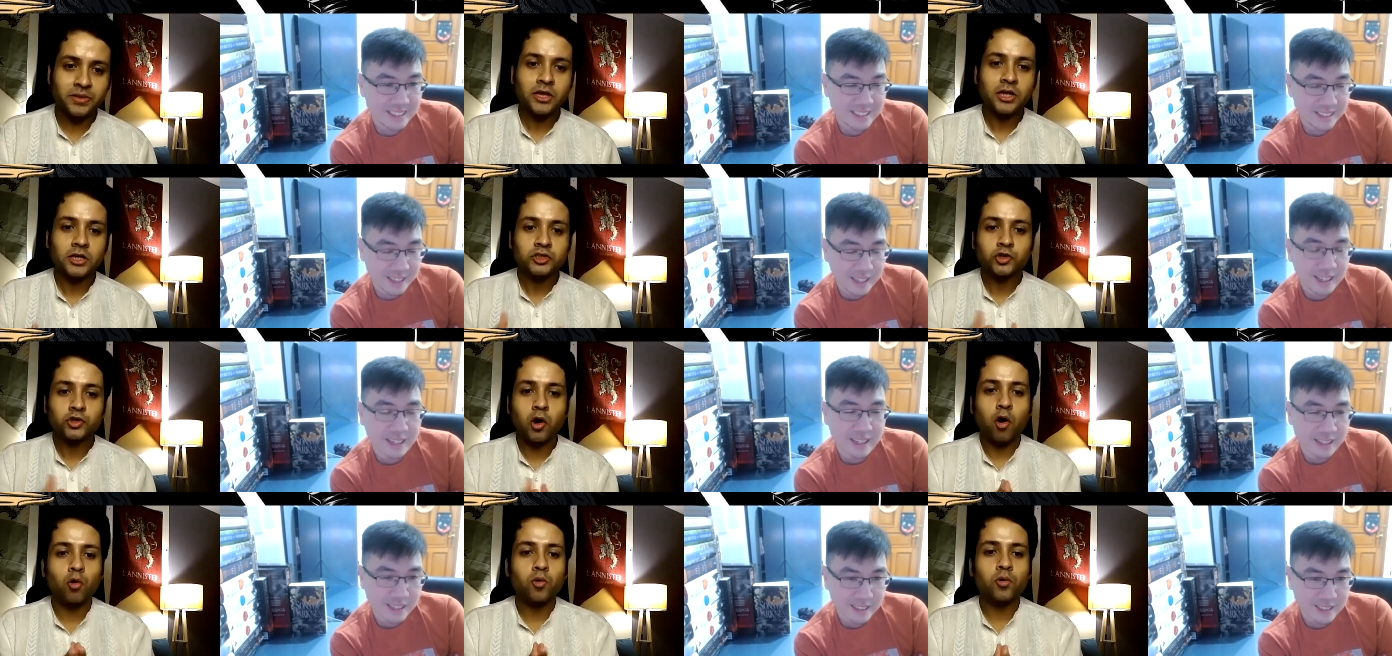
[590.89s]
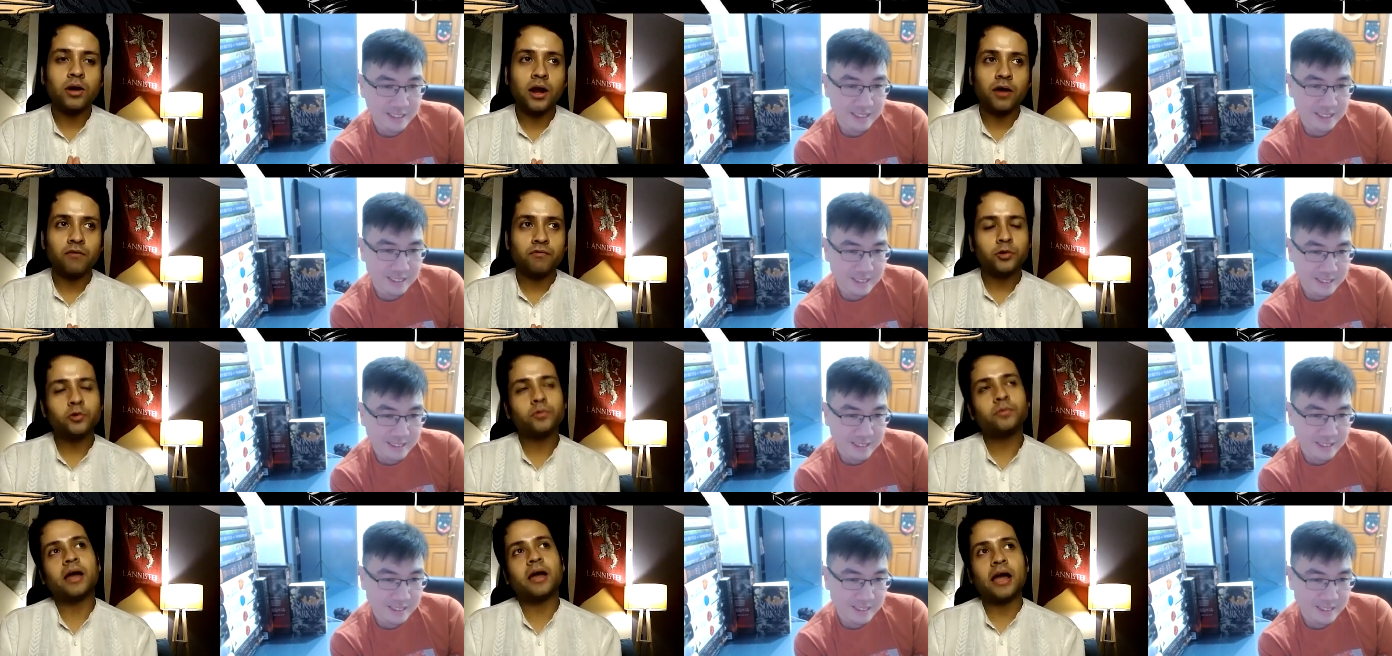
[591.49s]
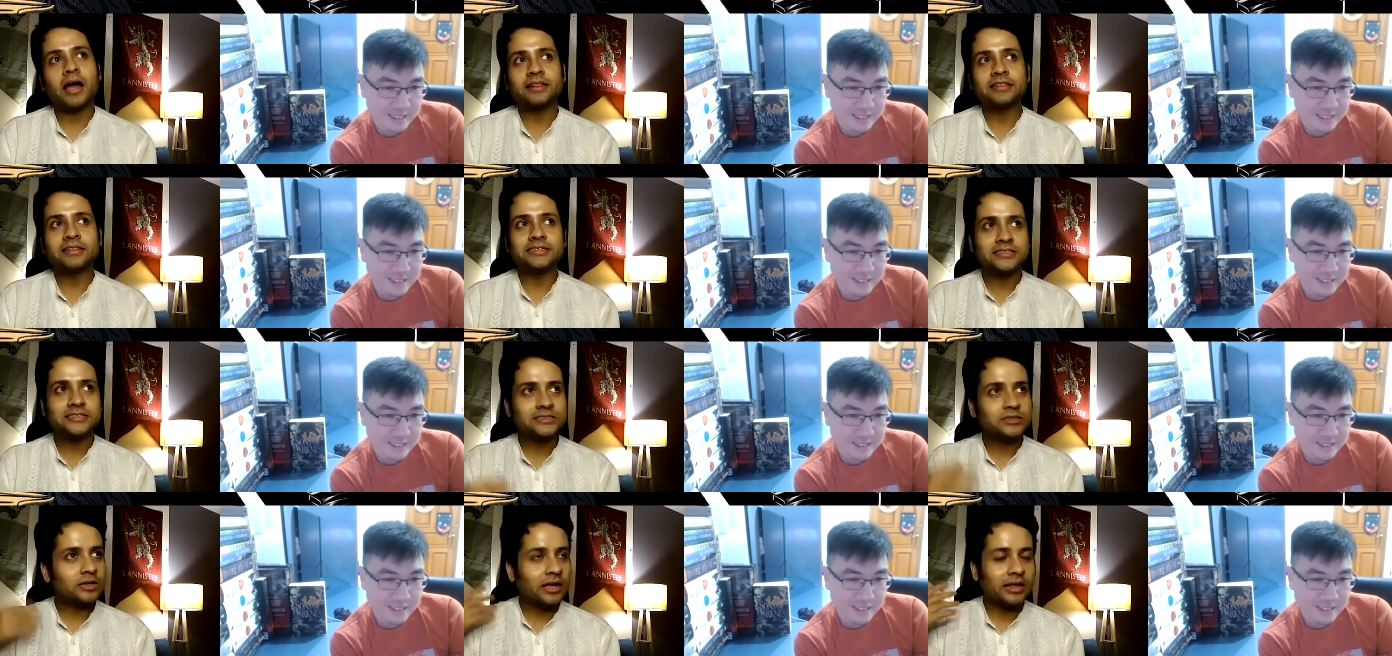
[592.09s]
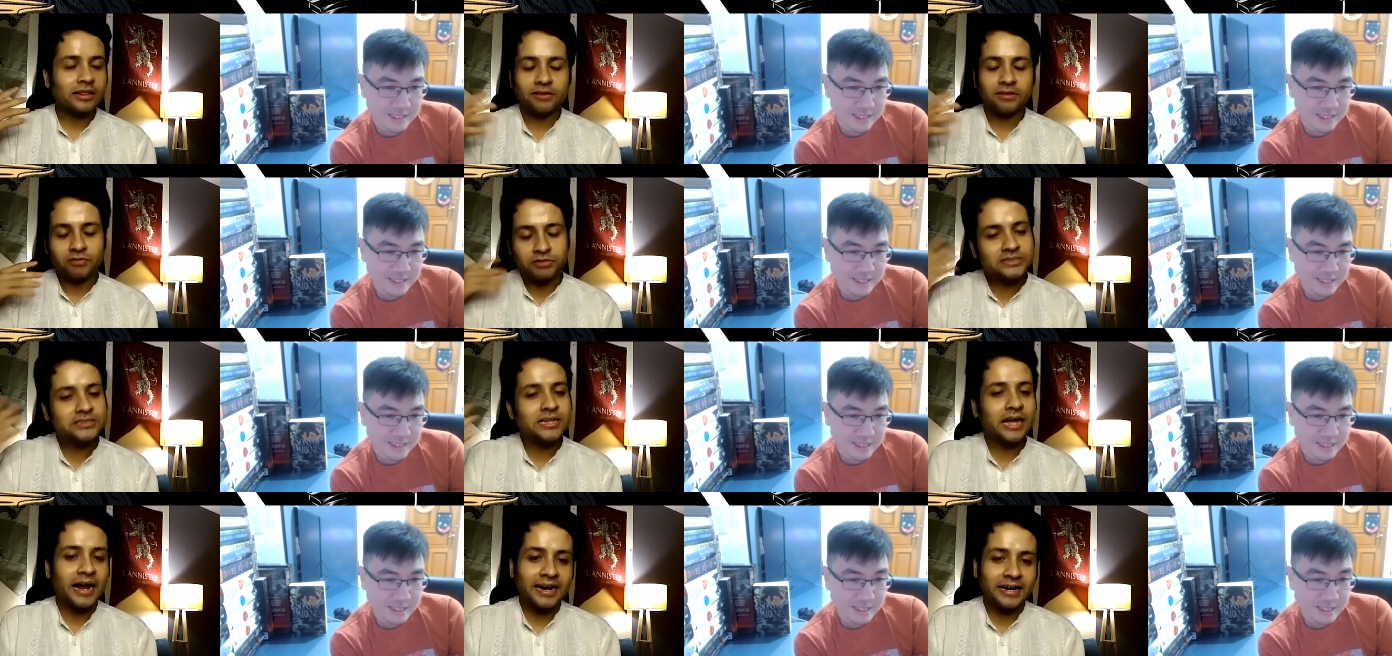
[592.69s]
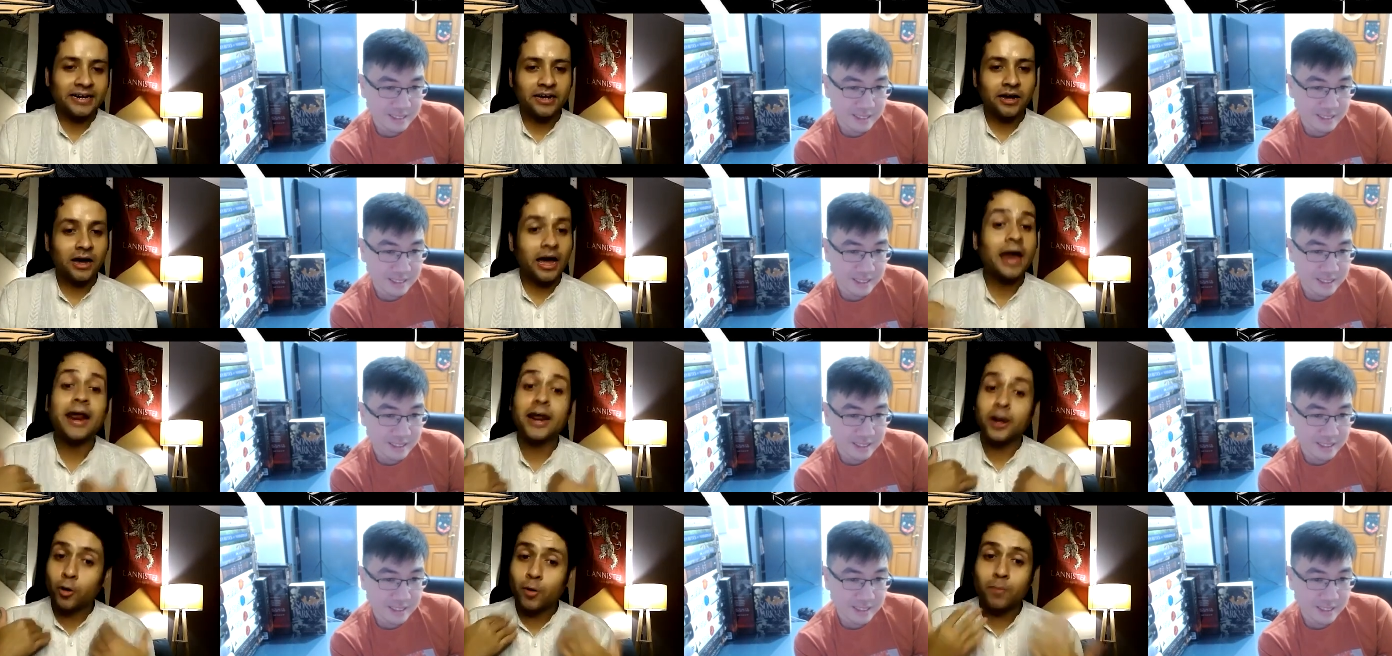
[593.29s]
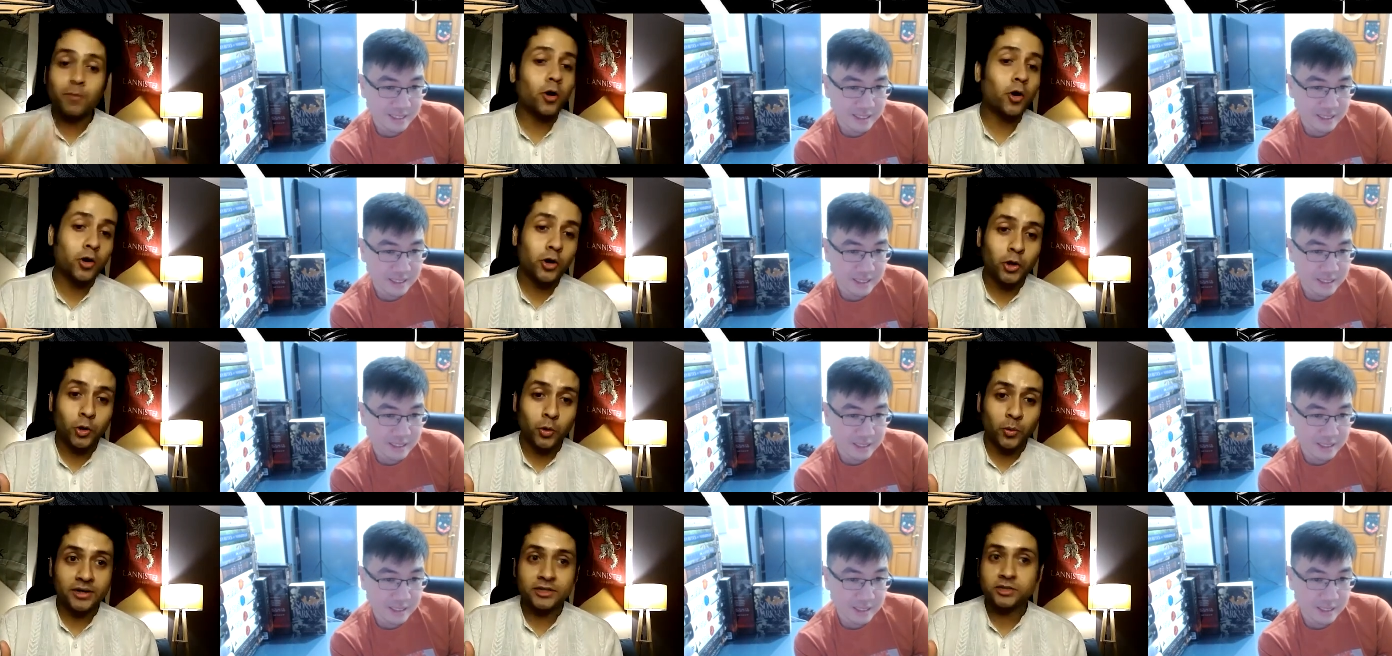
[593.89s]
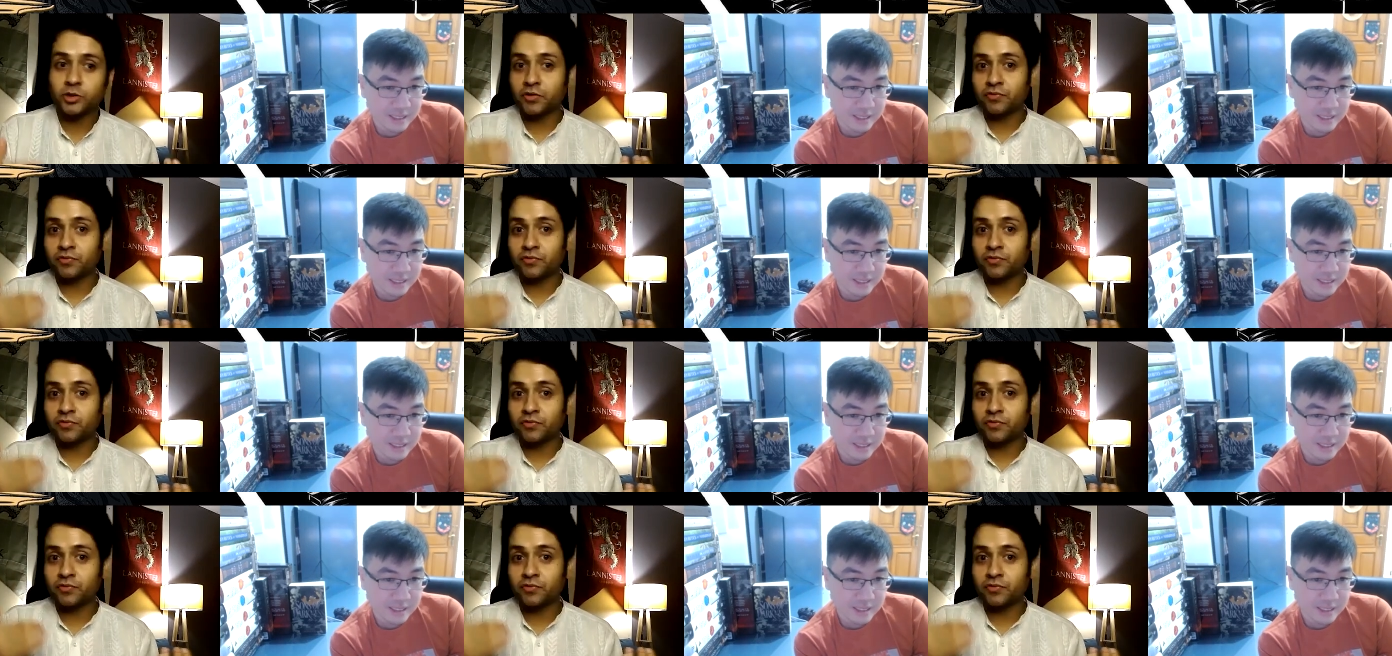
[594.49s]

Speaker 1: Uh, so I would love to, this is, there was this idea and I know I'm not going to do it.